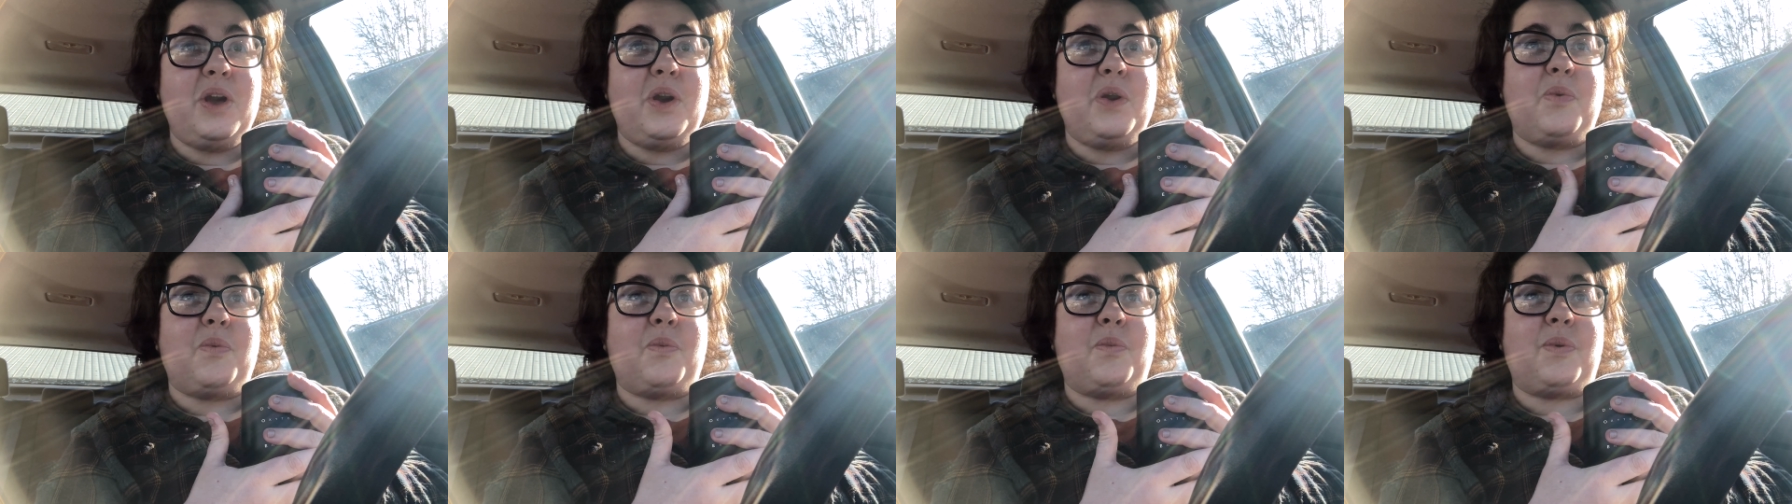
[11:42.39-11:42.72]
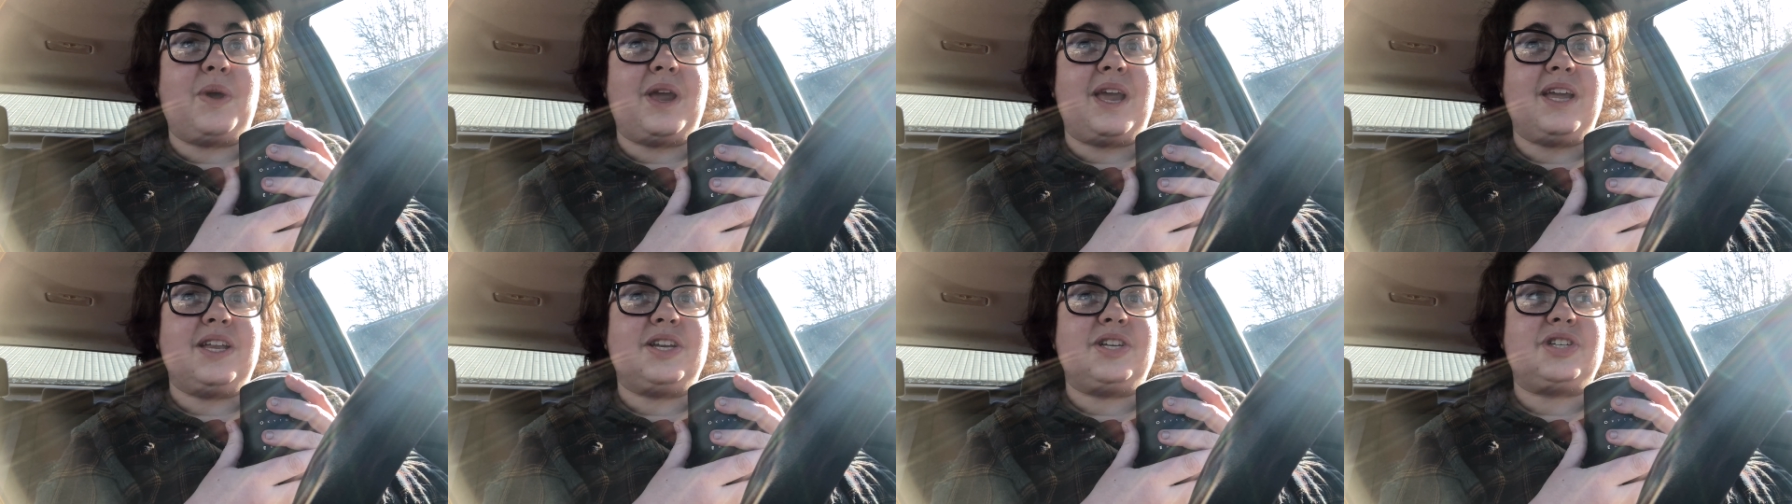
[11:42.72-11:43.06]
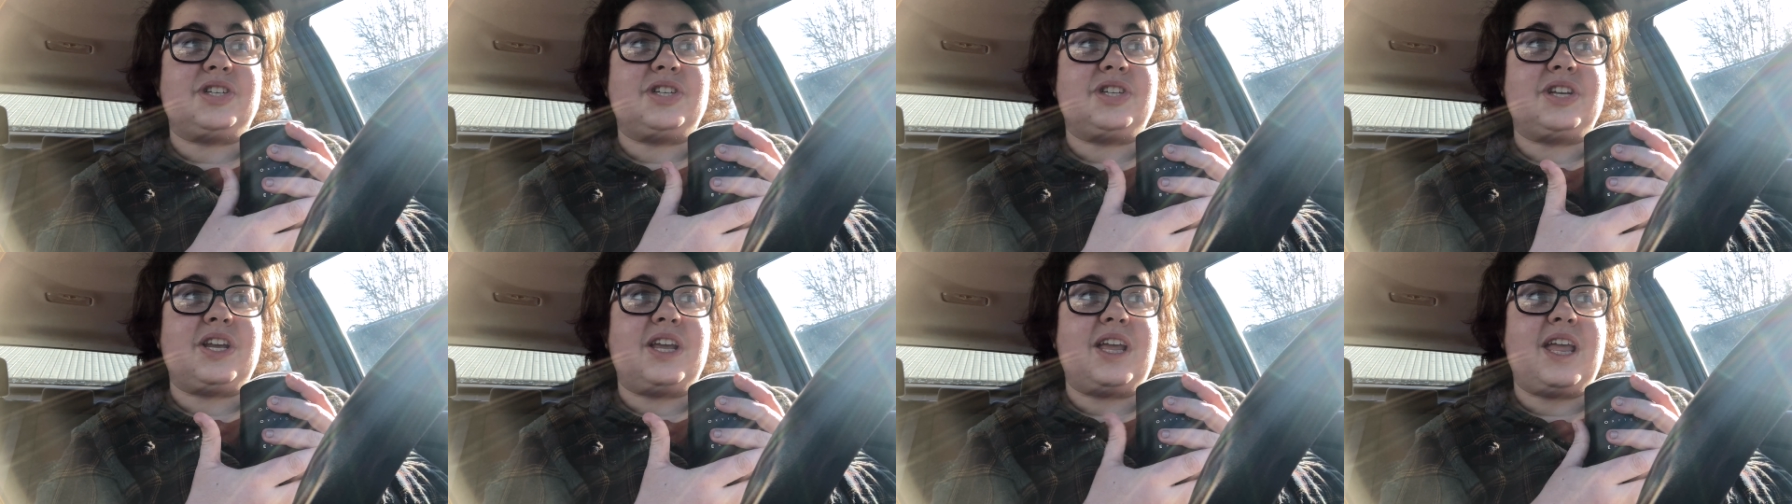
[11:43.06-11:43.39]

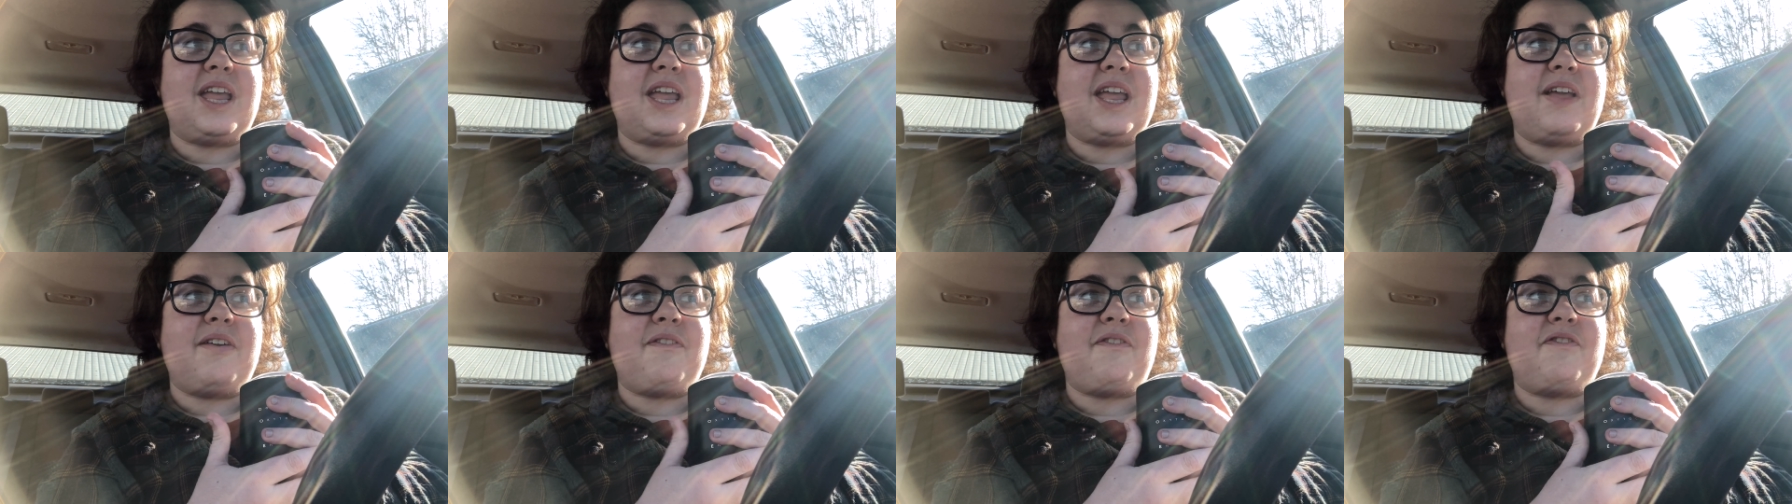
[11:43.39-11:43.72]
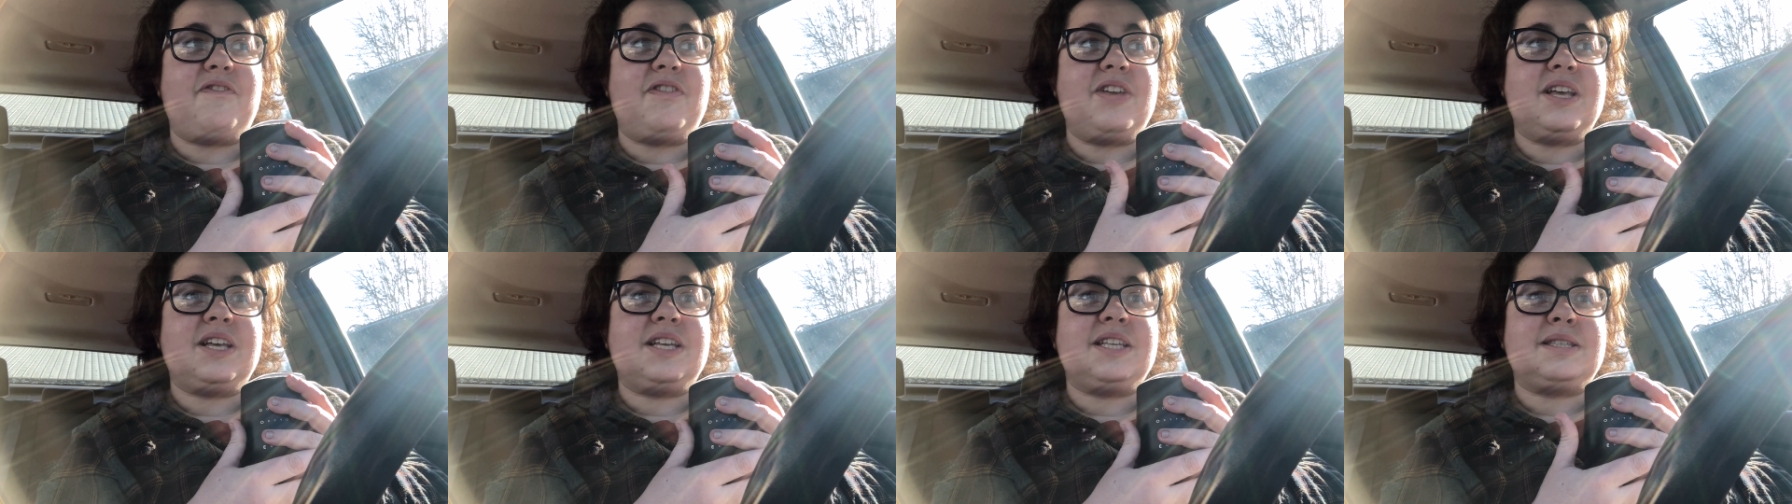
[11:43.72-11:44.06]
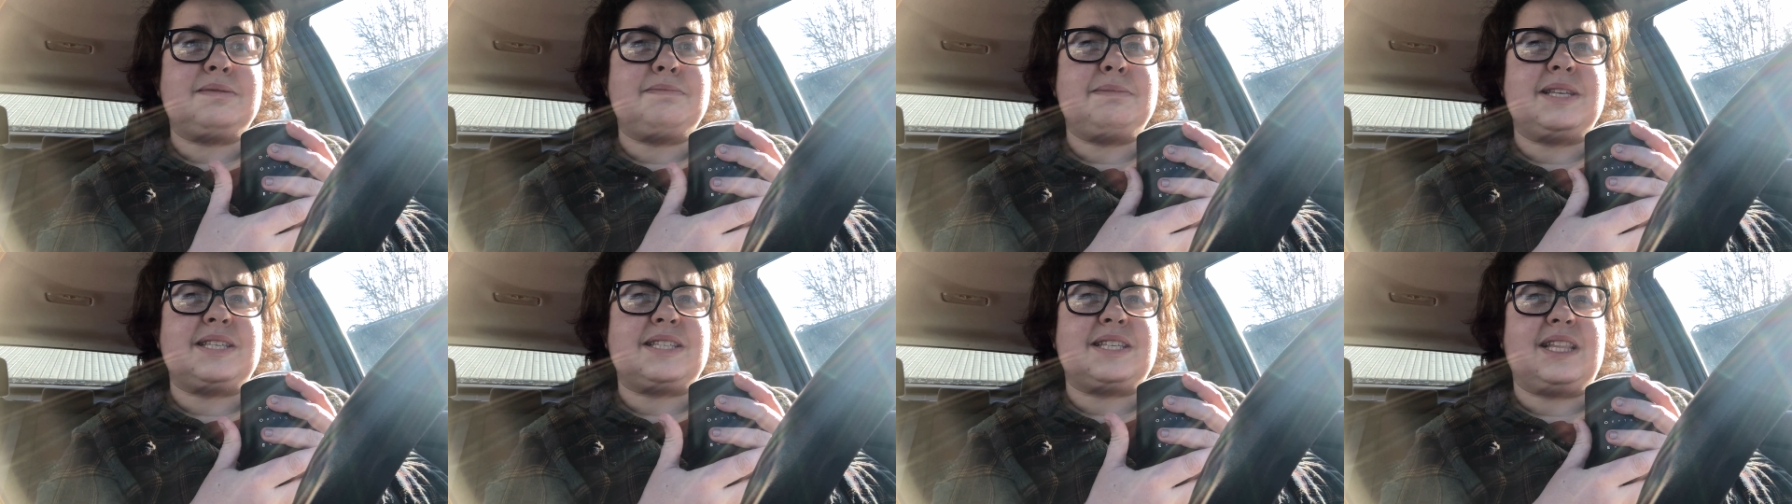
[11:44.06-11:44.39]
which feels
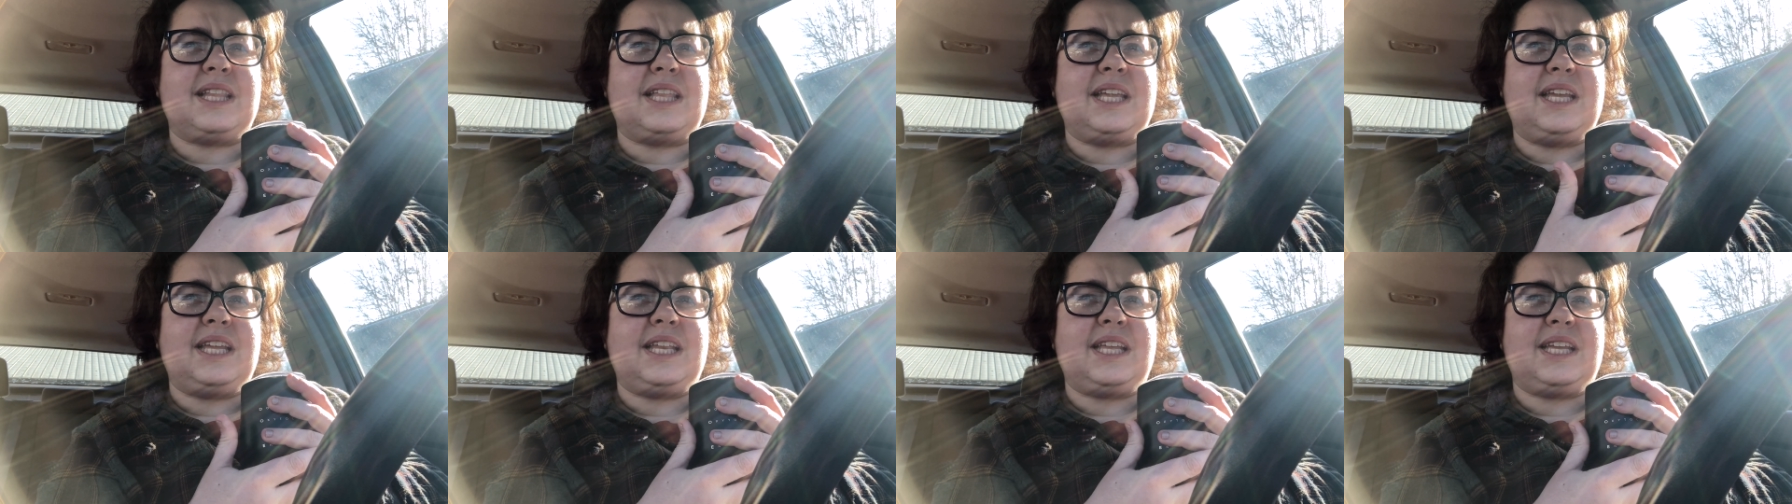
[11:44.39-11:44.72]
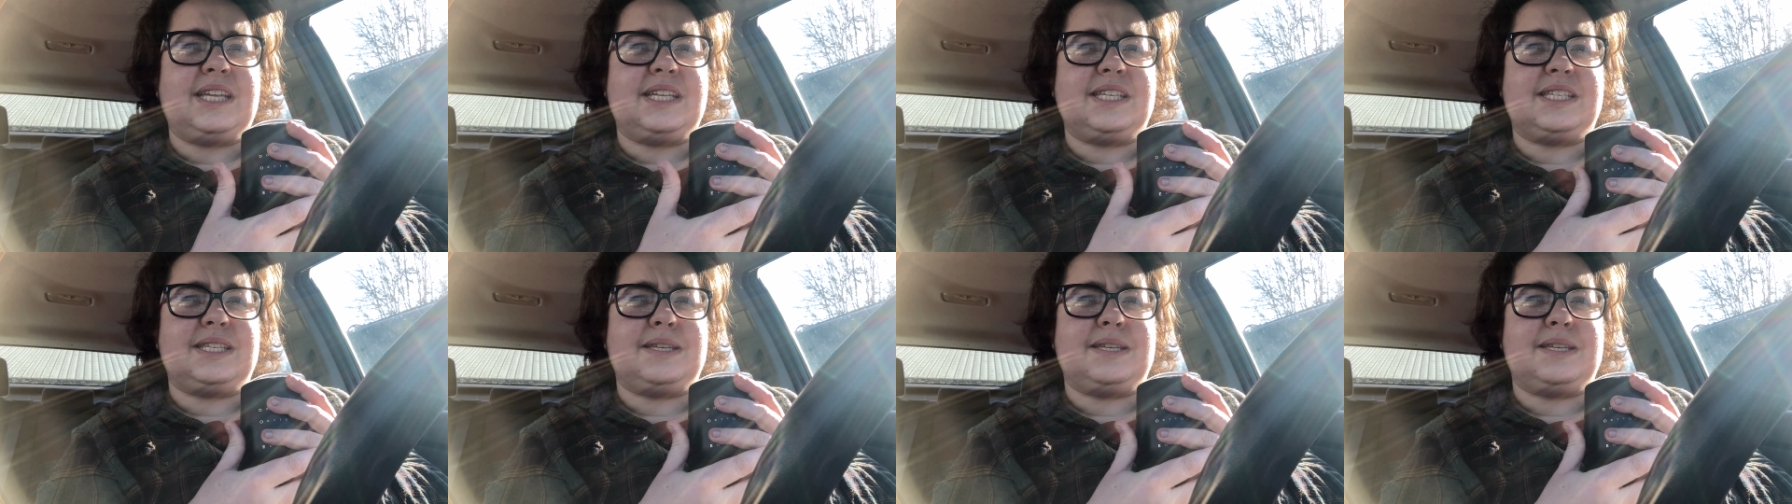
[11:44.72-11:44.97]
misleading